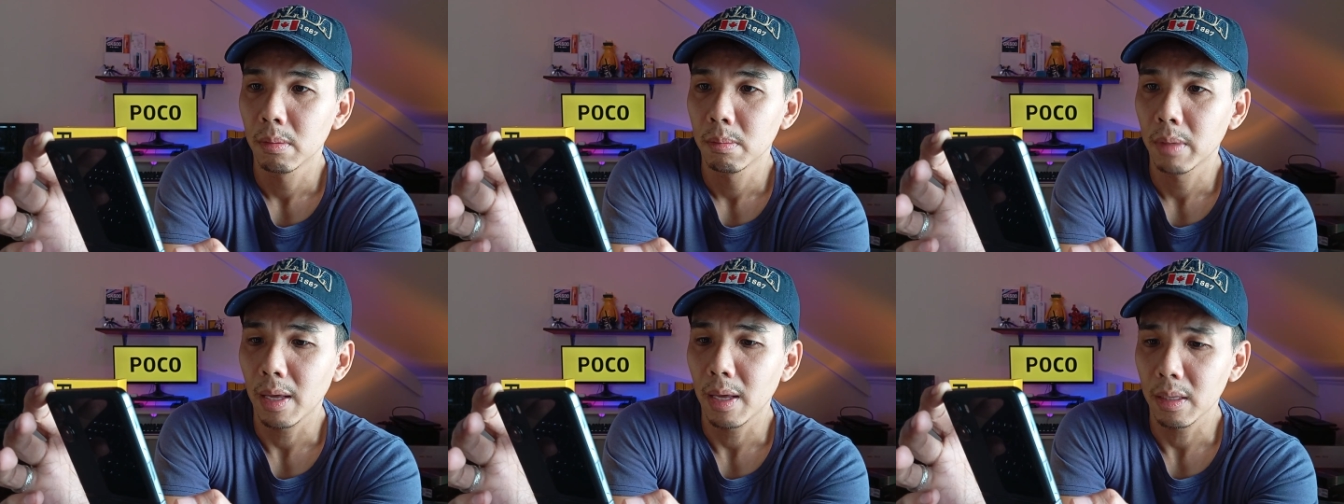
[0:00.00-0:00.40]

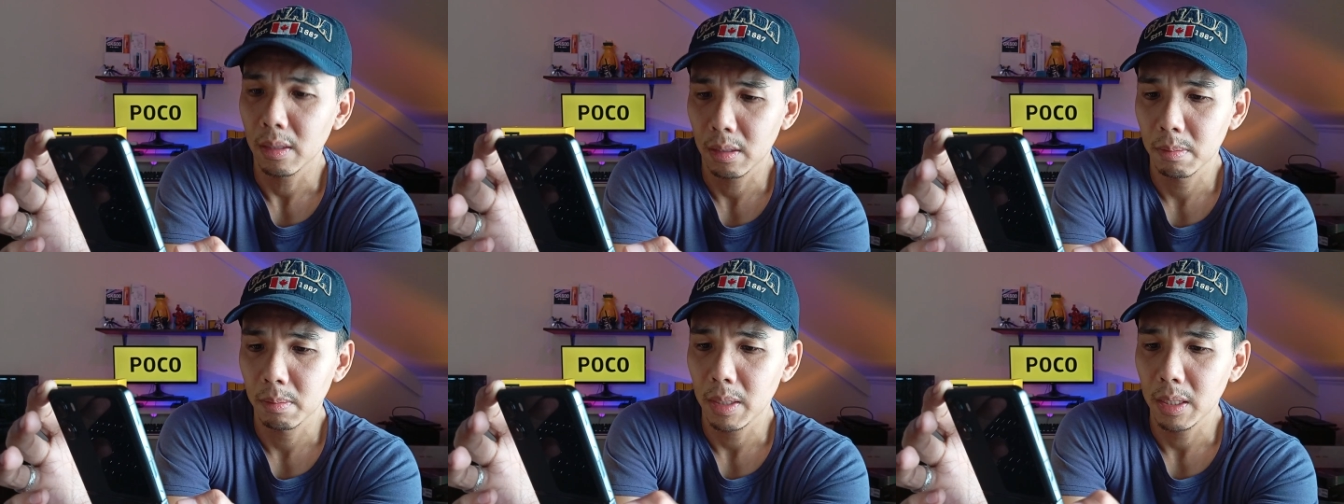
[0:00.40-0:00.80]
But
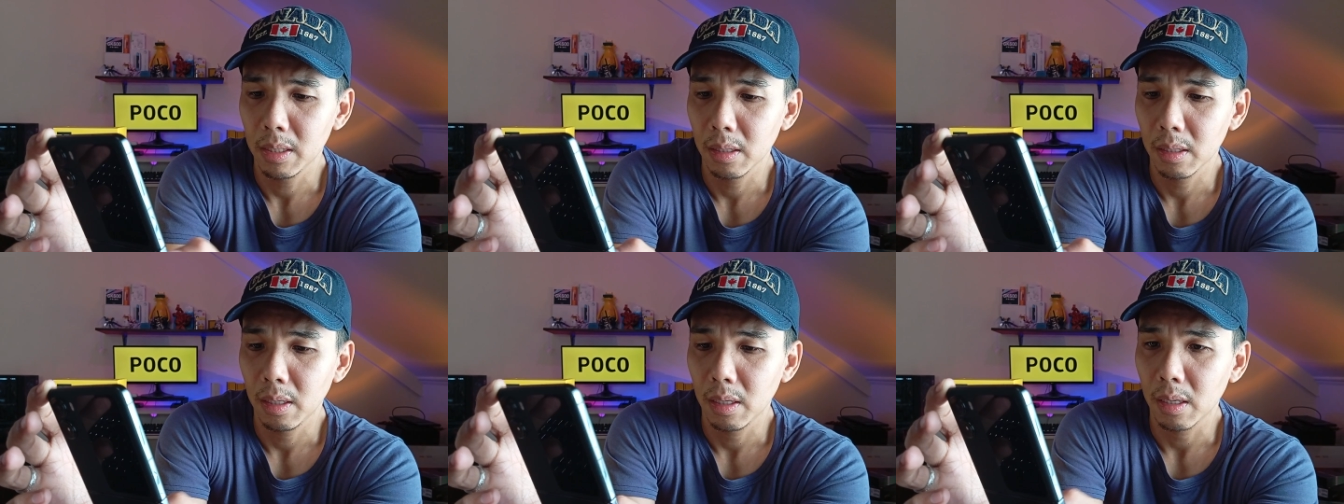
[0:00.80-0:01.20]
that's
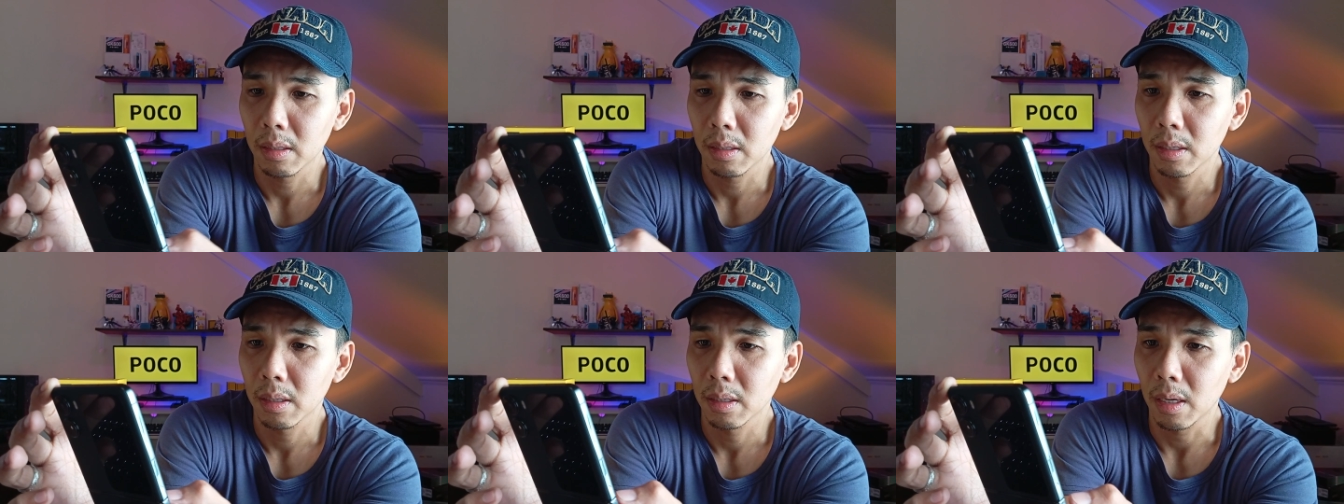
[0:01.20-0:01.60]
basically
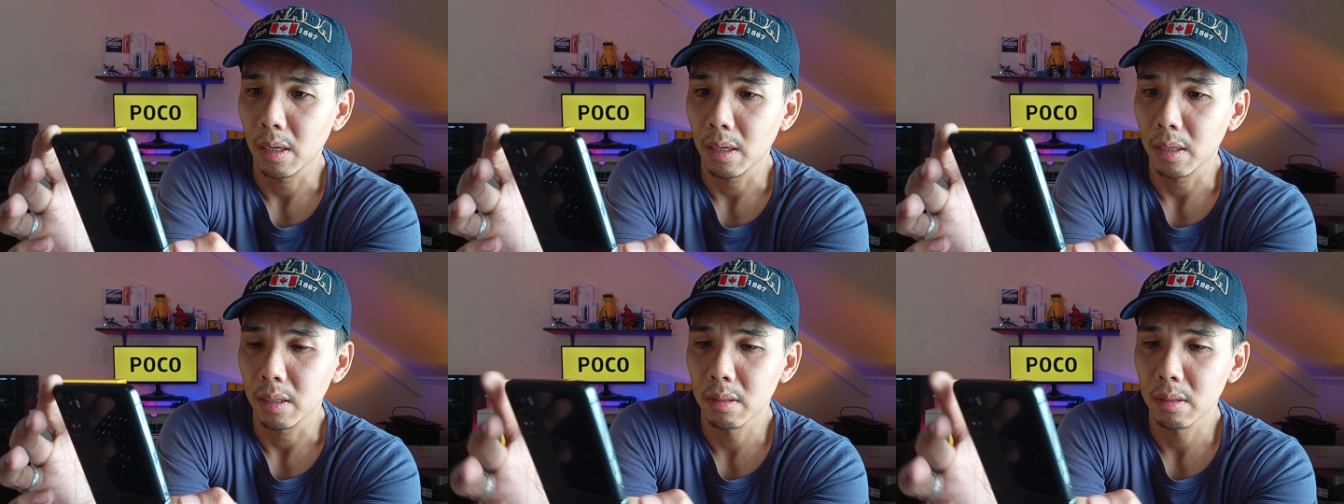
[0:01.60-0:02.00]
it,
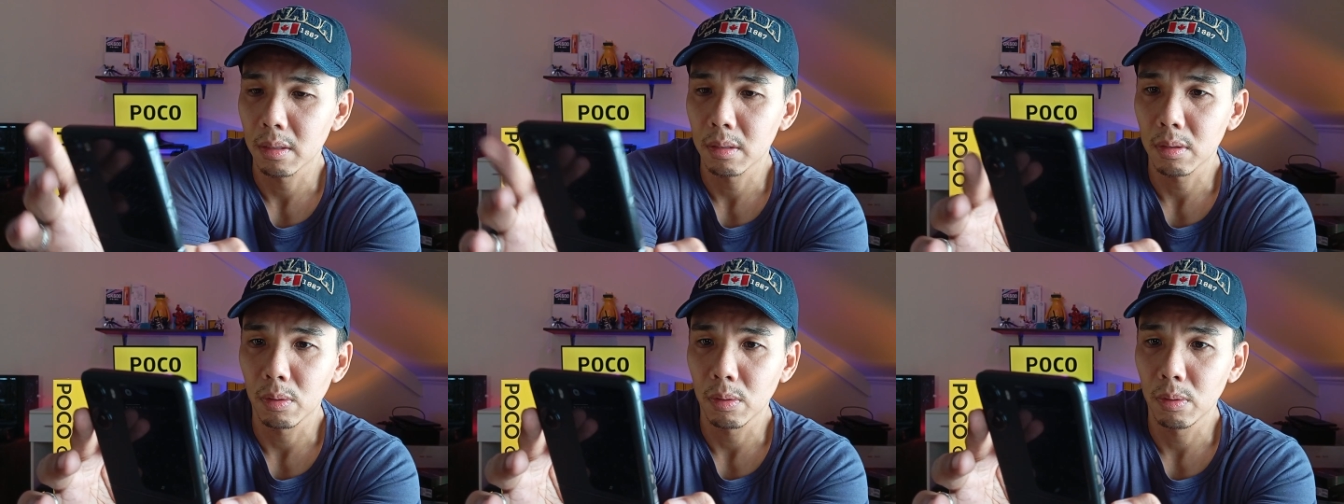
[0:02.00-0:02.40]
guys.
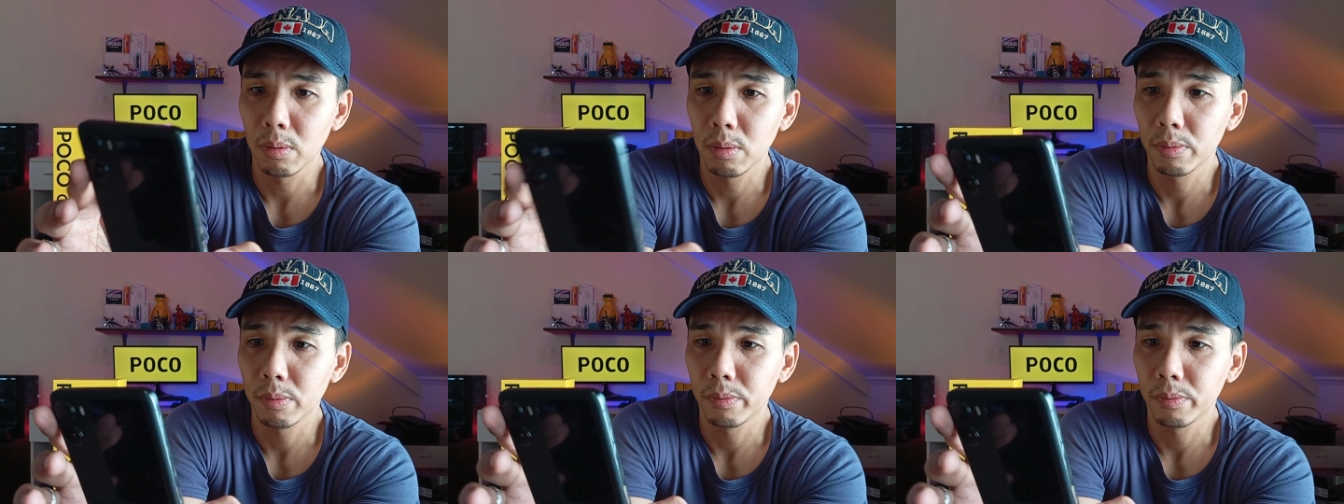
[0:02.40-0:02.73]
So